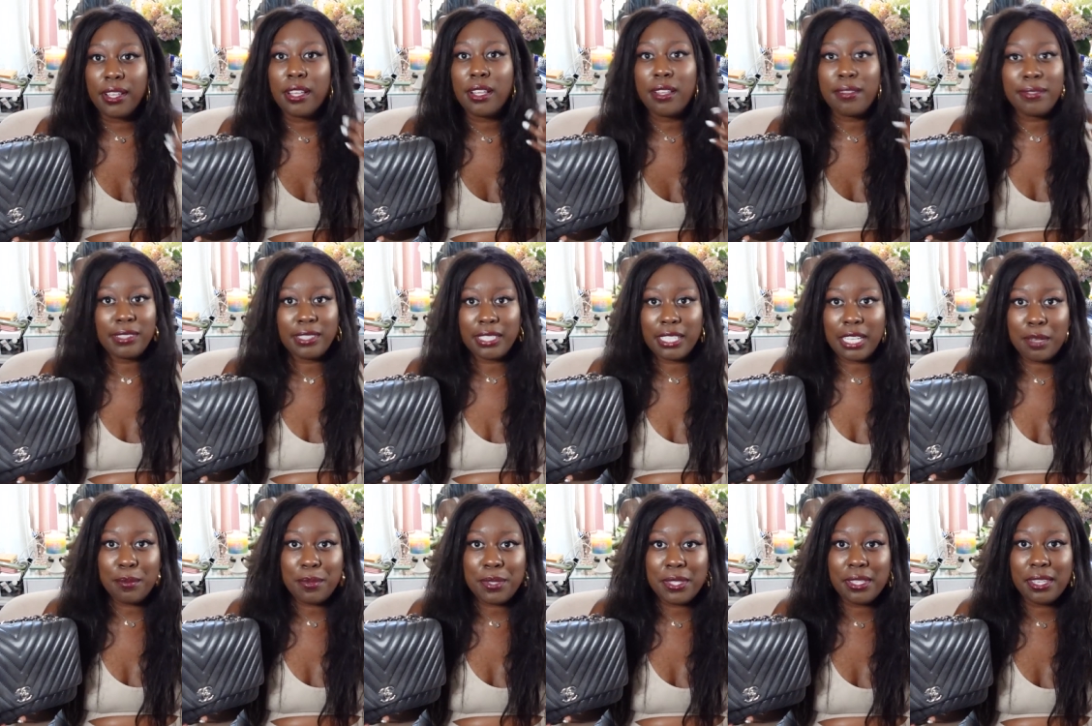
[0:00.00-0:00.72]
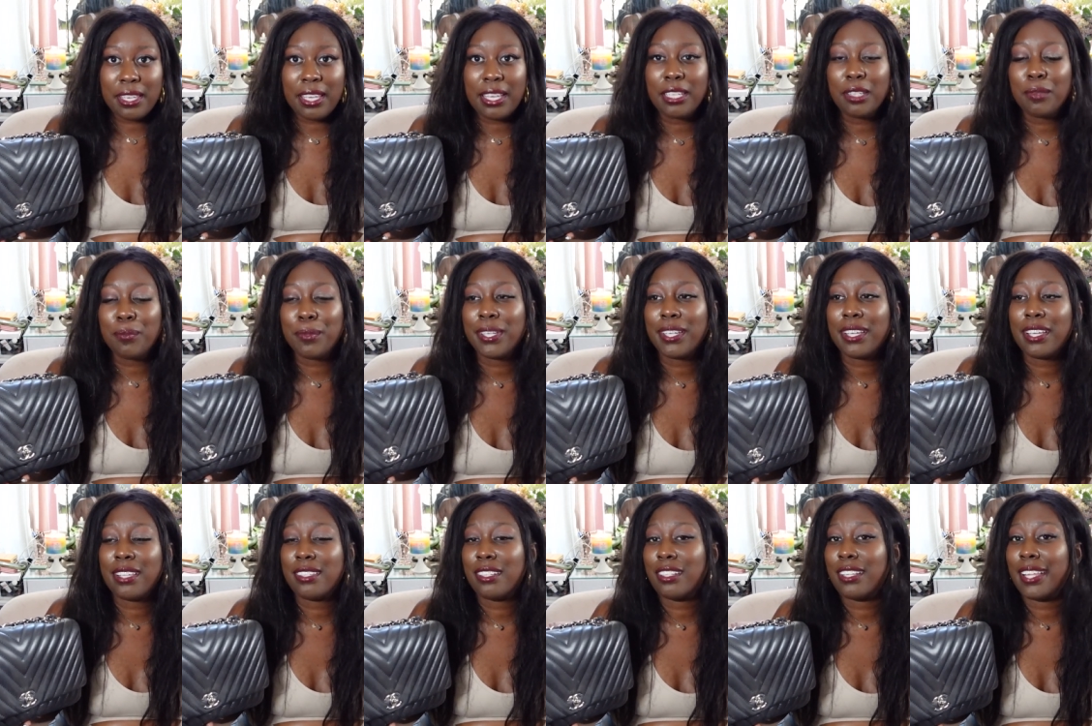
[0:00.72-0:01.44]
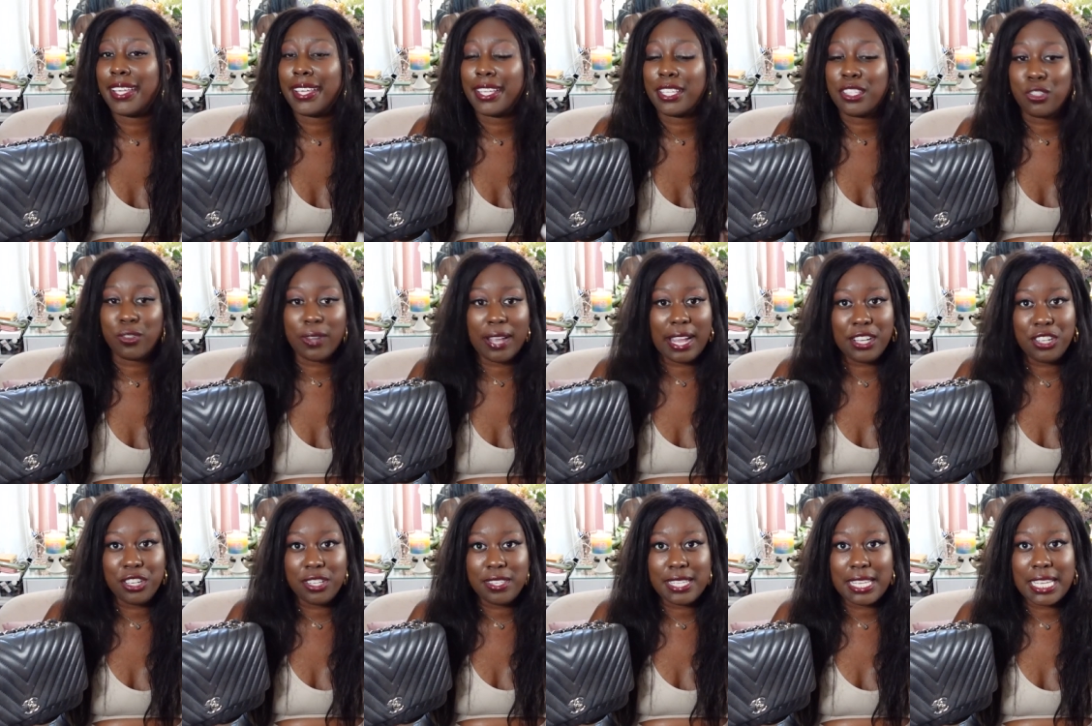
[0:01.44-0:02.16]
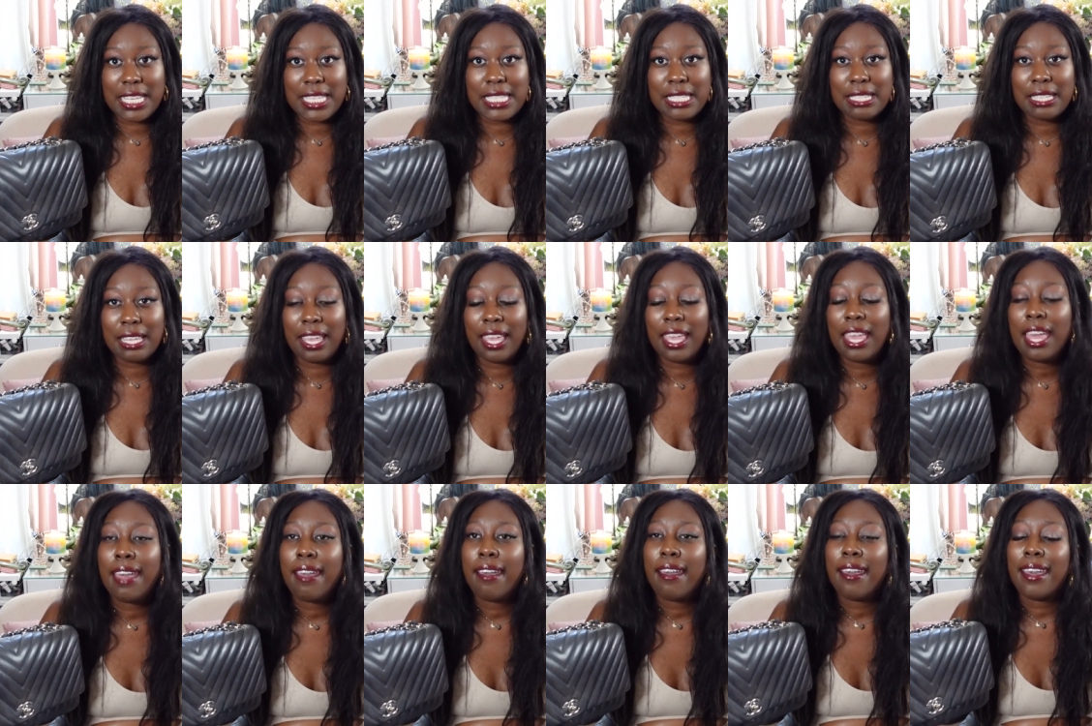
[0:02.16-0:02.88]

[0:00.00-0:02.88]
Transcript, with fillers: of lambskin because they're like, it scratches easily.